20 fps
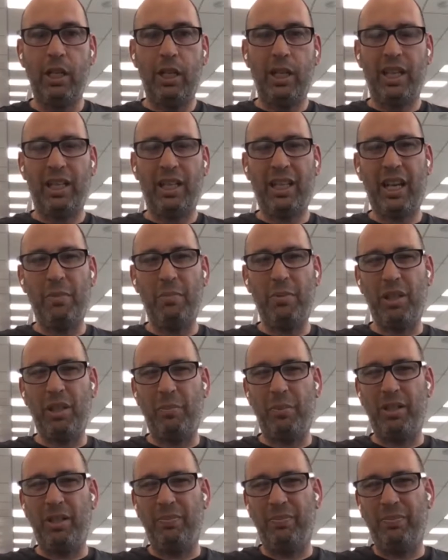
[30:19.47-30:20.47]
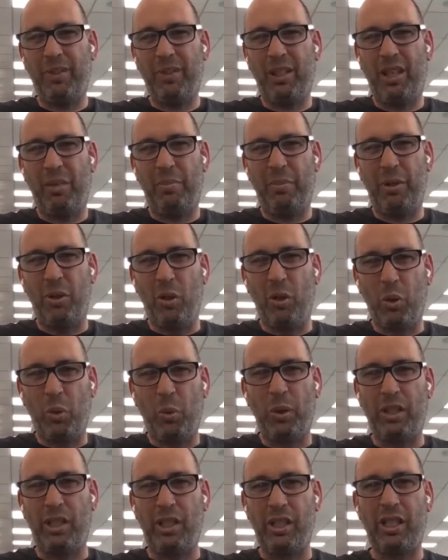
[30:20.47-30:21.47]
It can be a bit
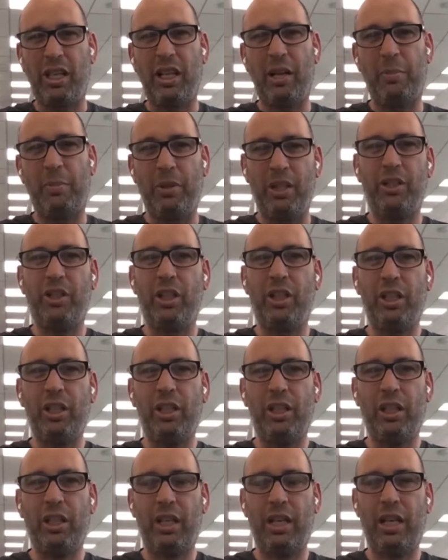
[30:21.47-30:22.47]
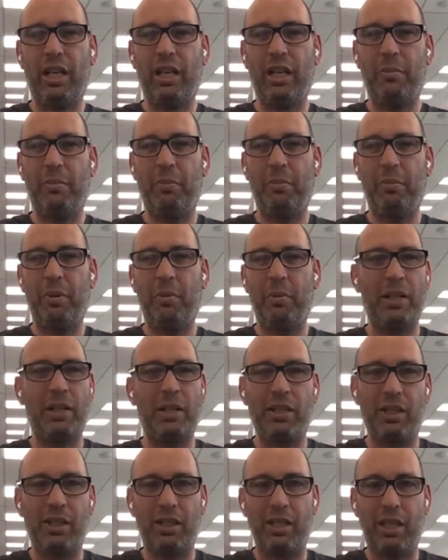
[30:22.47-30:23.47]
awkward to set up initially, but
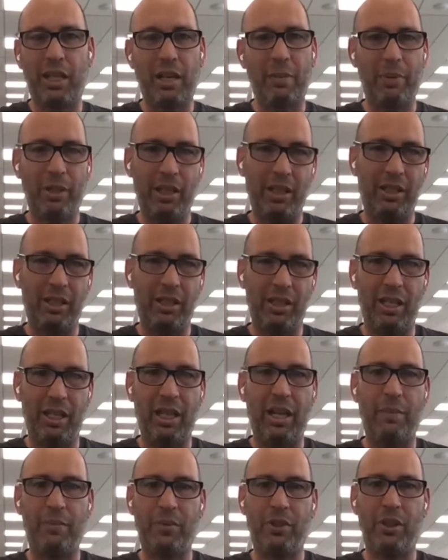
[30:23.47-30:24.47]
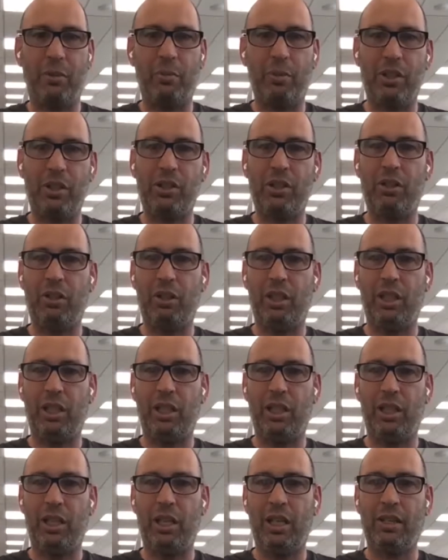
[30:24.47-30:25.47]
once it's set up, it's set up. So we're certainly
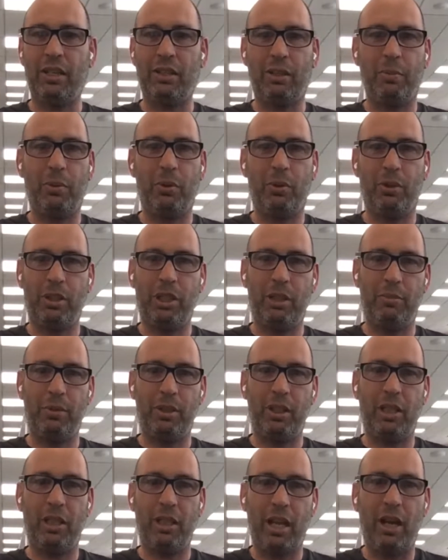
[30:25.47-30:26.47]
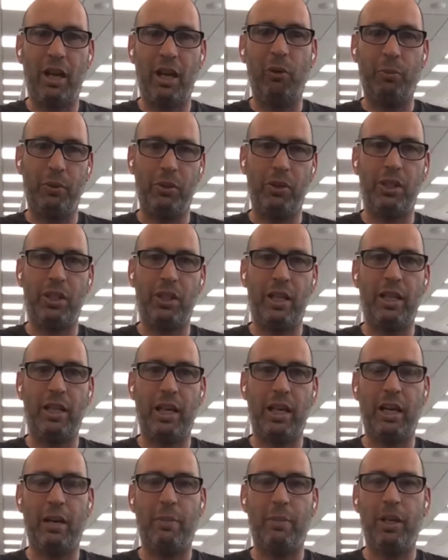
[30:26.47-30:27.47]
here, our support team's here to help you set
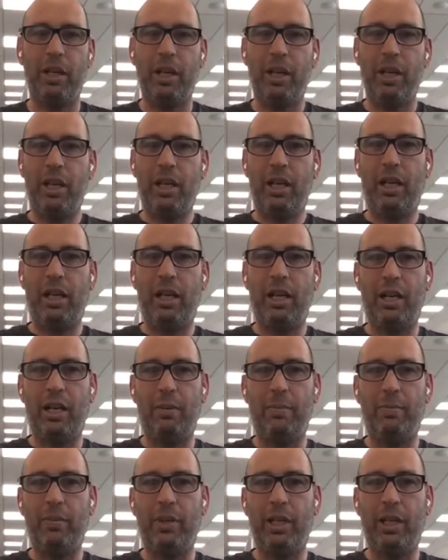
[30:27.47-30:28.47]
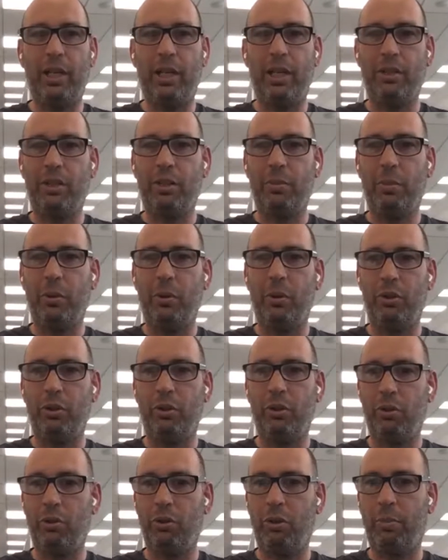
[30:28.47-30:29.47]
that up and support you
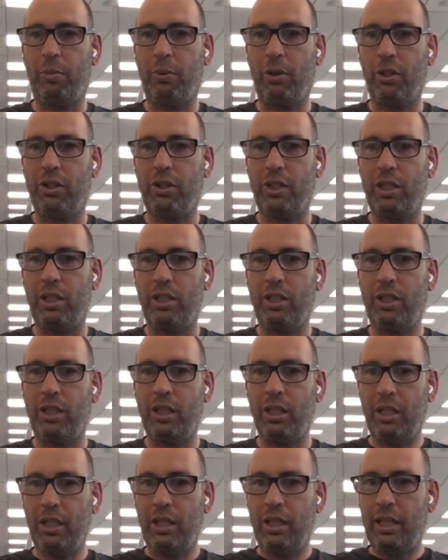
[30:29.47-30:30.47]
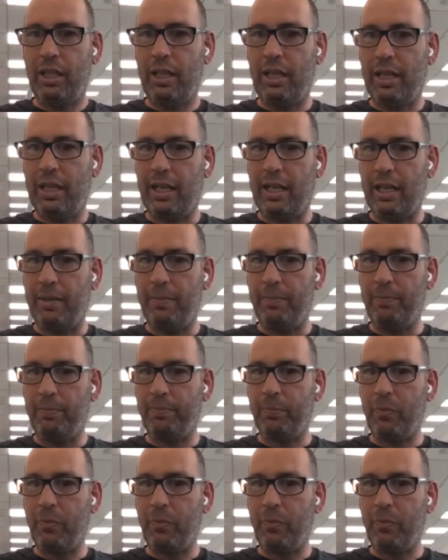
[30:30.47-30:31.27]
through the process. I've